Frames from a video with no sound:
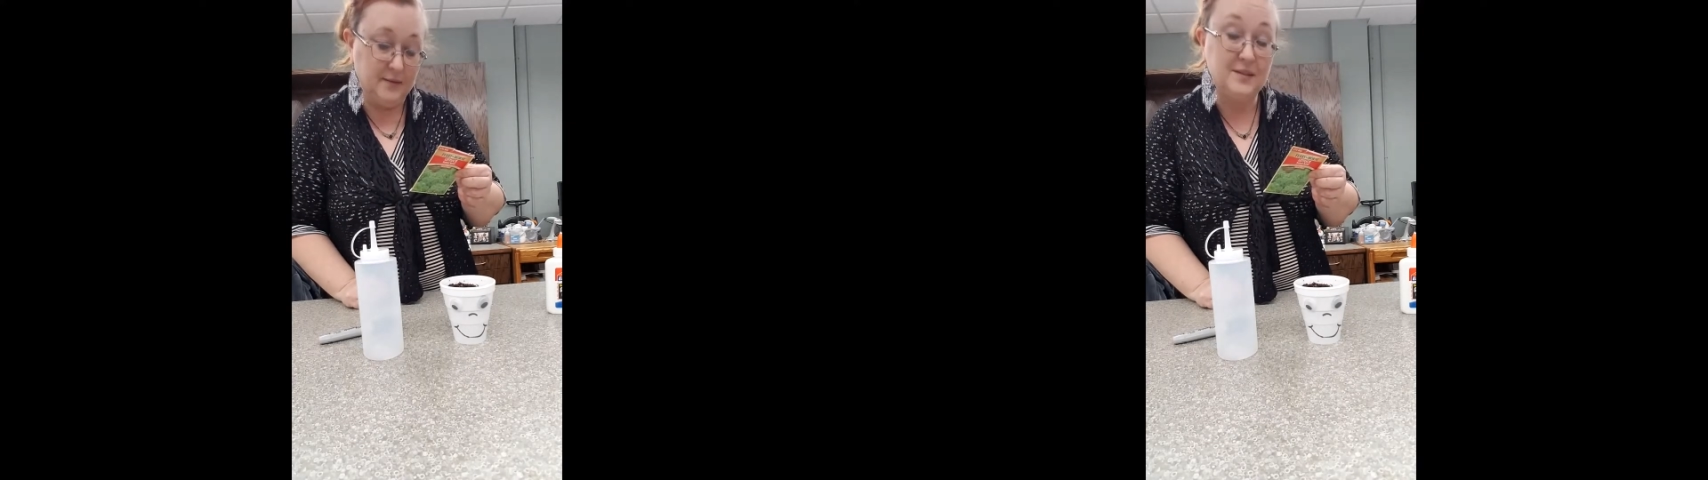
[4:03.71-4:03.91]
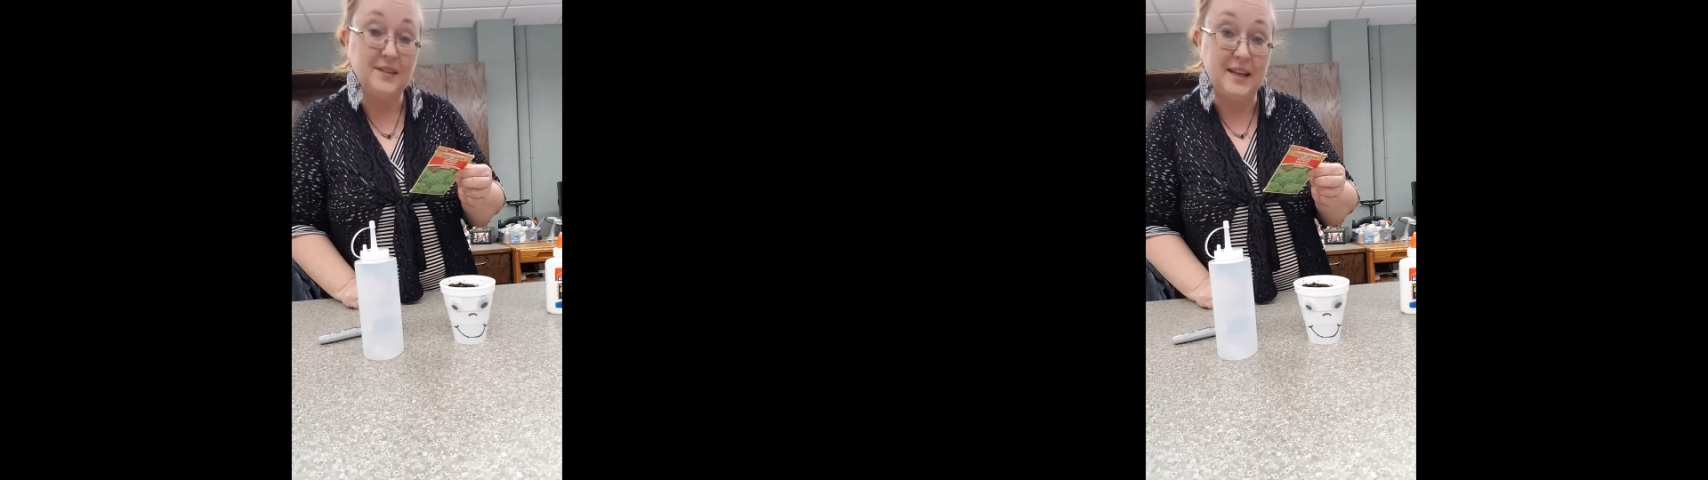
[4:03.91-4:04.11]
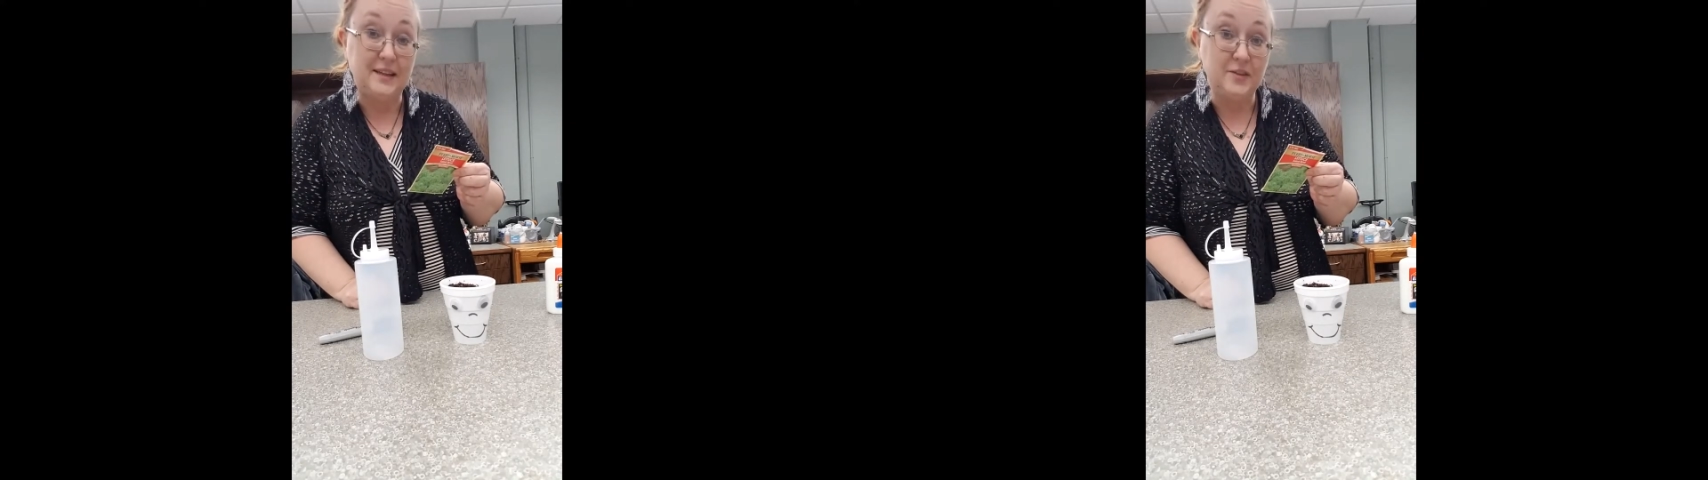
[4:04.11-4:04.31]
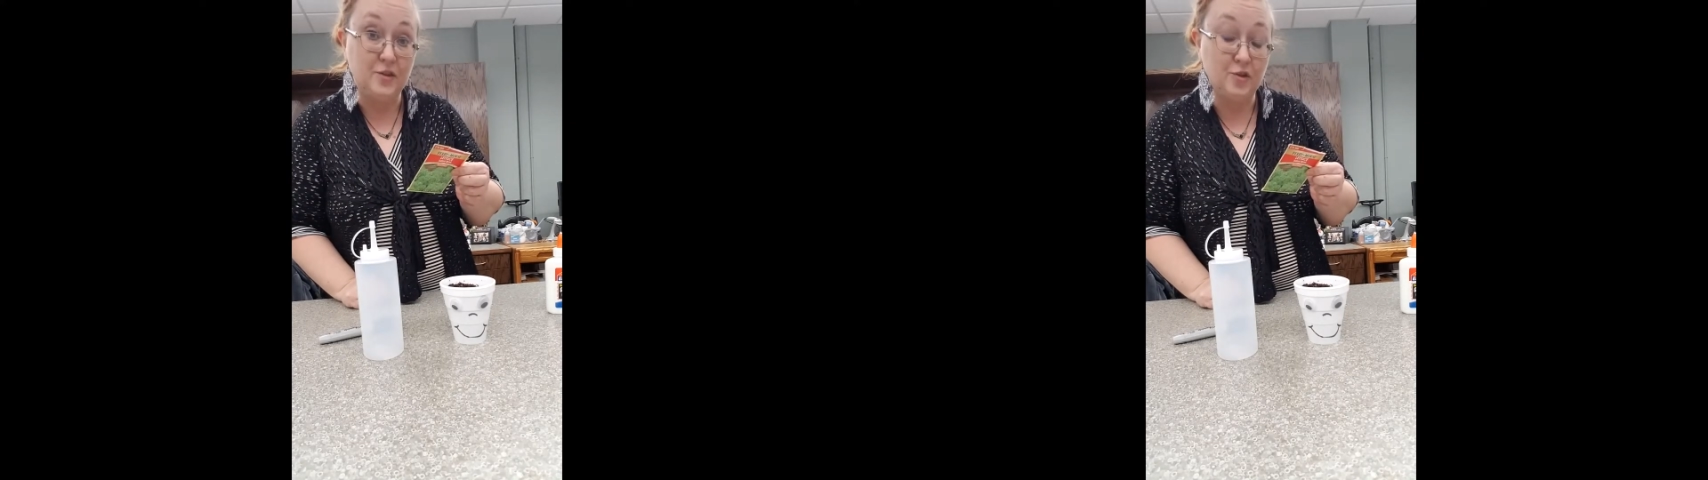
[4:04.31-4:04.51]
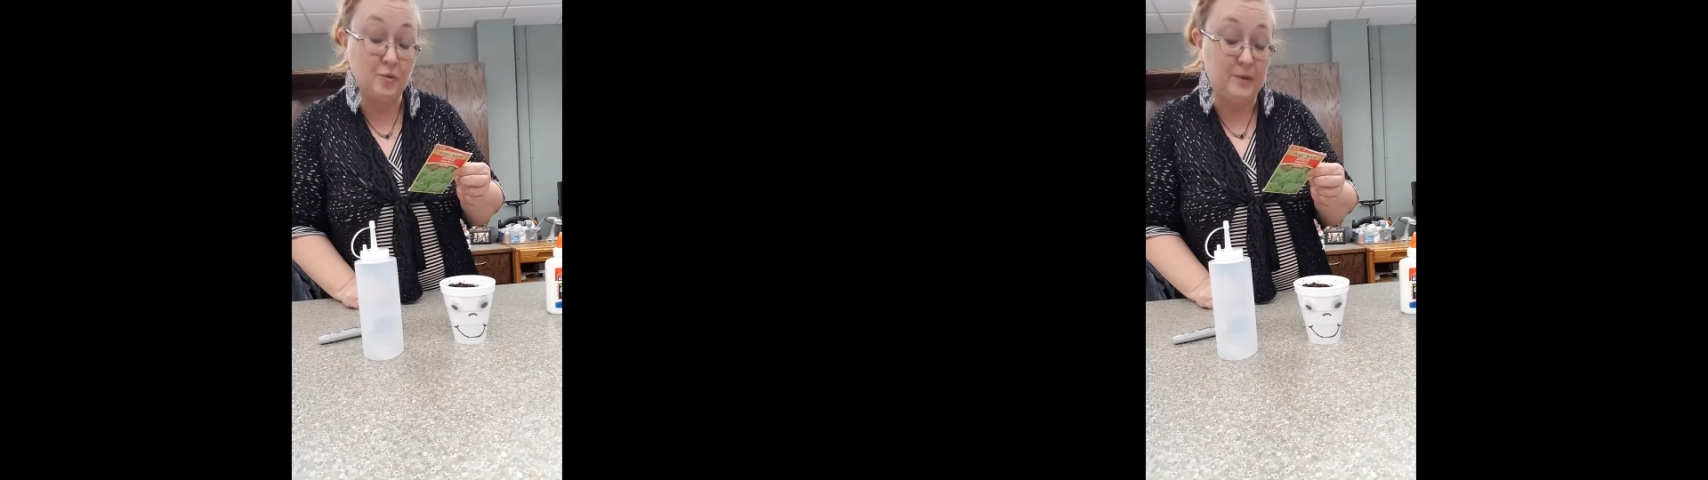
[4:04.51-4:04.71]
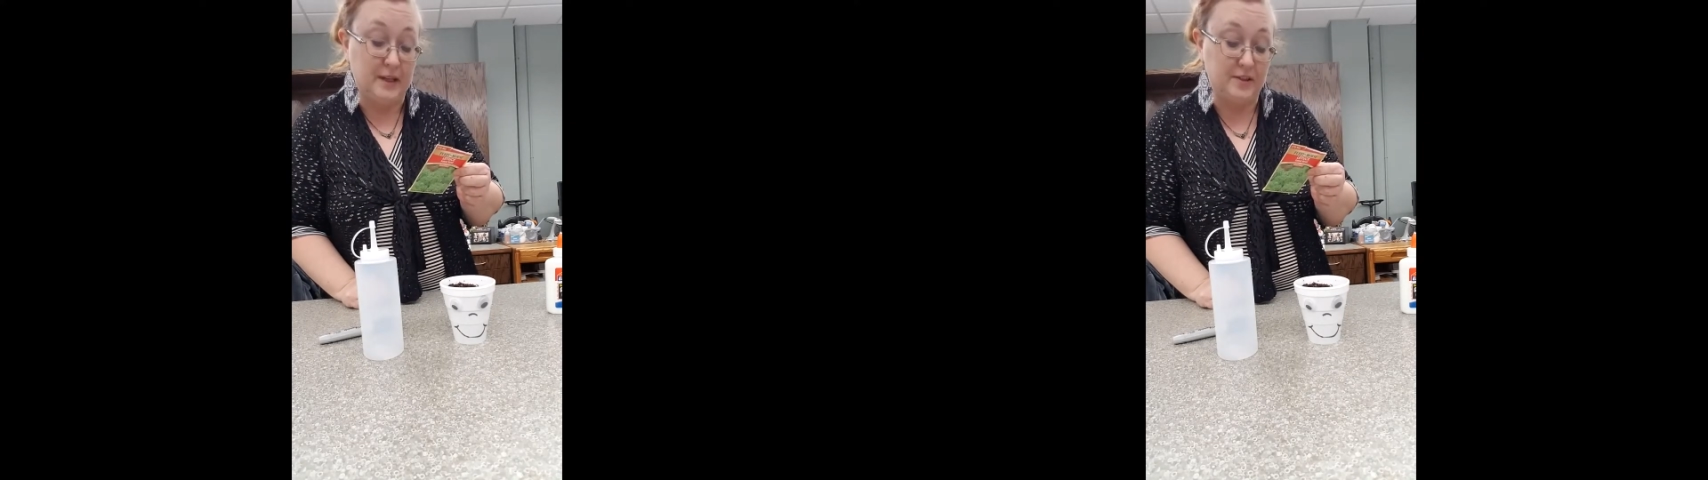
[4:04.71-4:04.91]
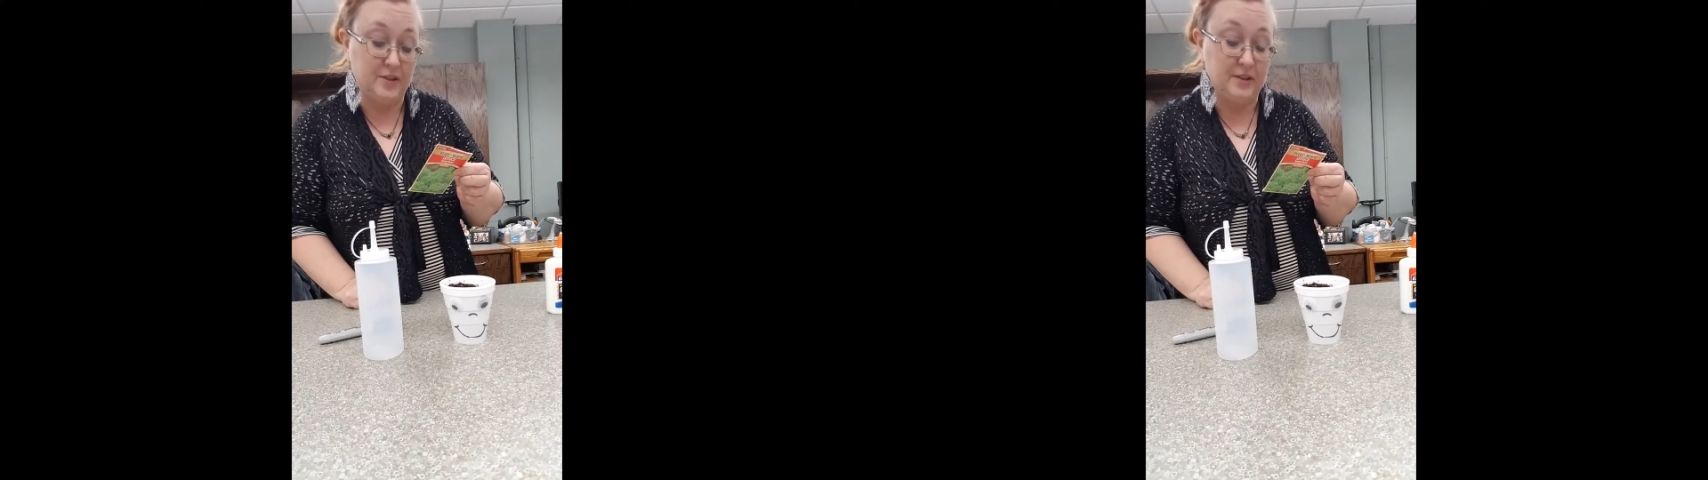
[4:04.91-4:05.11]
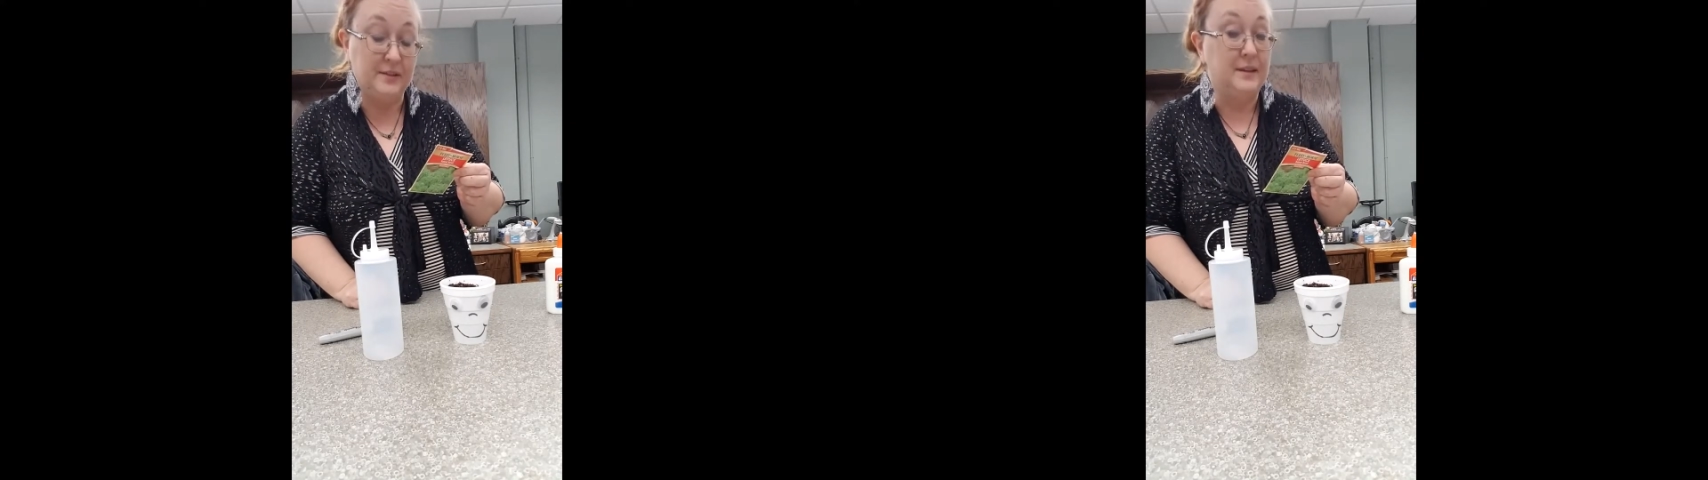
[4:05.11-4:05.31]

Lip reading: days to germination,